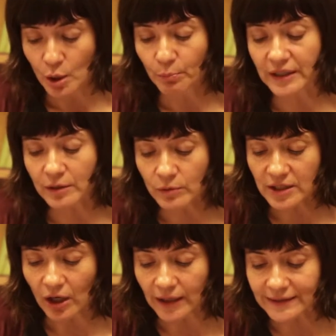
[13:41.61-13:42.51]
But it
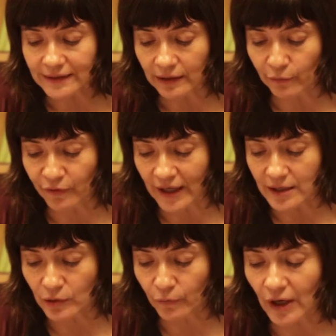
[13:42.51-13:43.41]
was also an
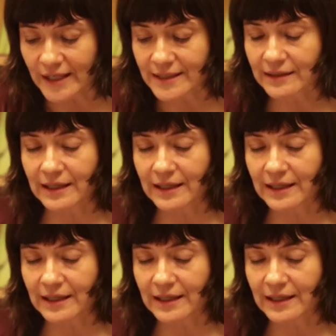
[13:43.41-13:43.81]
effect of rising